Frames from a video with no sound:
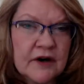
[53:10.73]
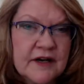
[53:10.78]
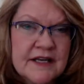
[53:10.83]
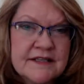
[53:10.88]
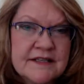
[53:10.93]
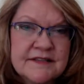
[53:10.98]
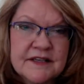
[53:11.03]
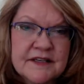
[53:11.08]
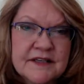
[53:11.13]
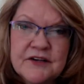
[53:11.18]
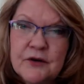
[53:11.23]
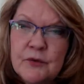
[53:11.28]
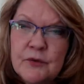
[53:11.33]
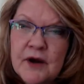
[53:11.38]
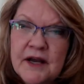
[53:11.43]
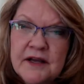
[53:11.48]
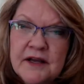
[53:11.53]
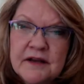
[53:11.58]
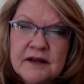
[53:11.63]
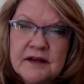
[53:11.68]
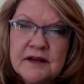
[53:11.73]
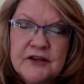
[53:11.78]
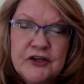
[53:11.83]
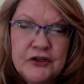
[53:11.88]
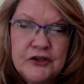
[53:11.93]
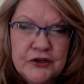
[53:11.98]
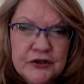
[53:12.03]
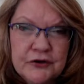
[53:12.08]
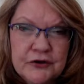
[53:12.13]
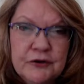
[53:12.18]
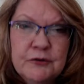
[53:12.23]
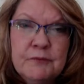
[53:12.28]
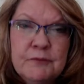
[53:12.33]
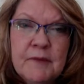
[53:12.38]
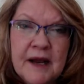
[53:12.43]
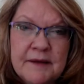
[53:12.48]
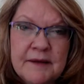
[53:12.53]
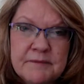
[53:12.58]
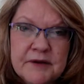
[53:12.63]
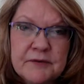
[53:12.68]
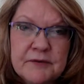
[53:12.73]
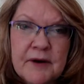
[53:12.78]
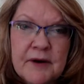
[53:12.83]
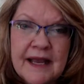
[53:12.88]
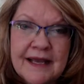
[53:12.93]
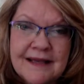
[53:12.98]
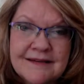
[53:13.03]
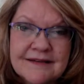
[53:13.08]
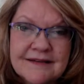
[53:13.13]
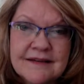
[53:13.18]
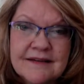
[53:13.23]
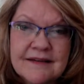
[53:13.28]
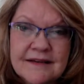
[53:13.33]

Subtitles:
He said, you know what? You might be right.